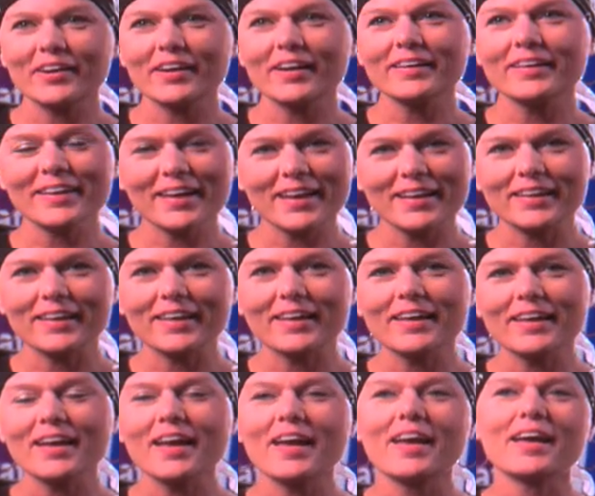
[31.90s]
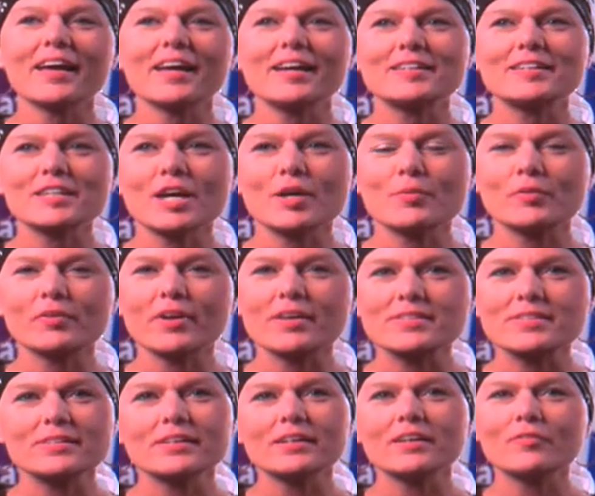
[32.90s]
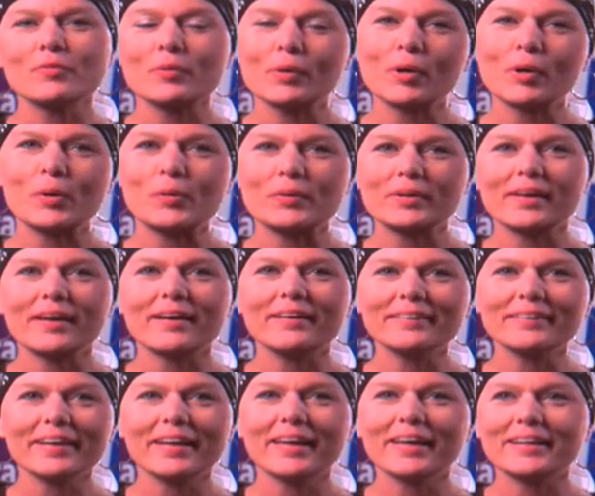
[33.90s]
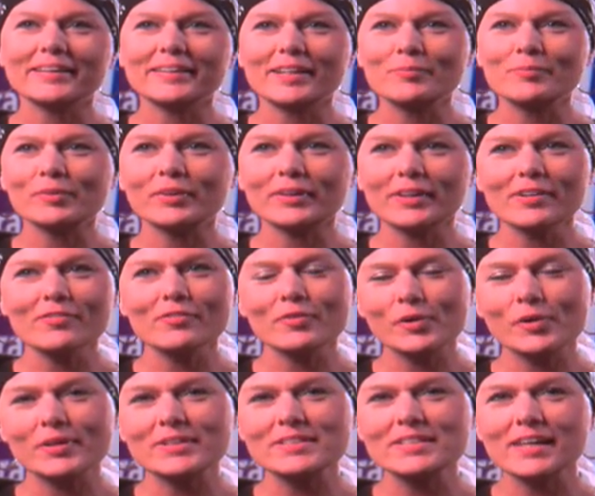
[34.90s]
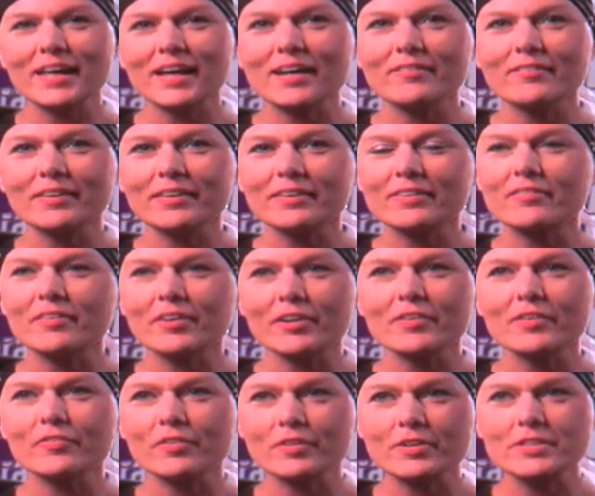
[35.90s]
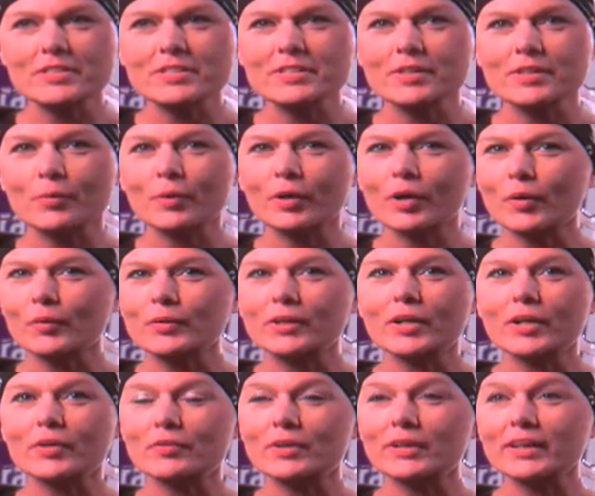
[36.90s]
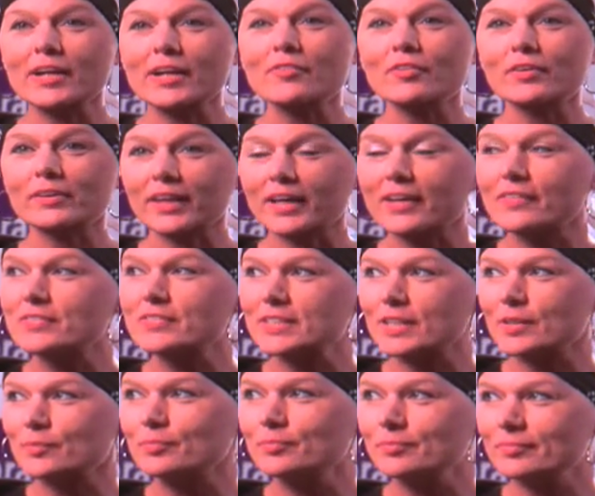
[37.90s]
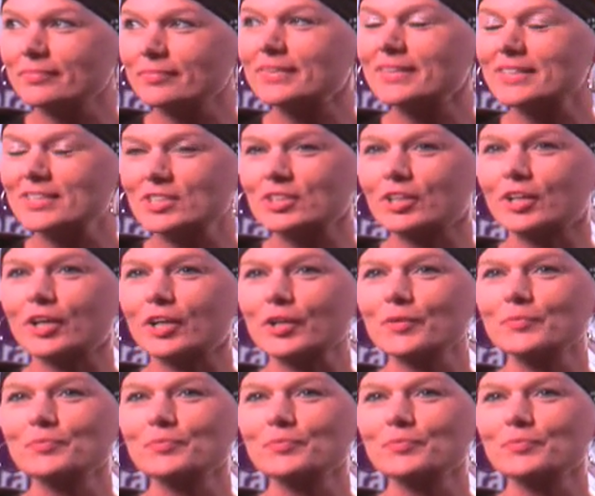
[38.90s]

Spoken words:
Ann Kenny, and I'm a resident of Waconia, and I'm looking forward to having the very first Waconia Relay for Life team this year.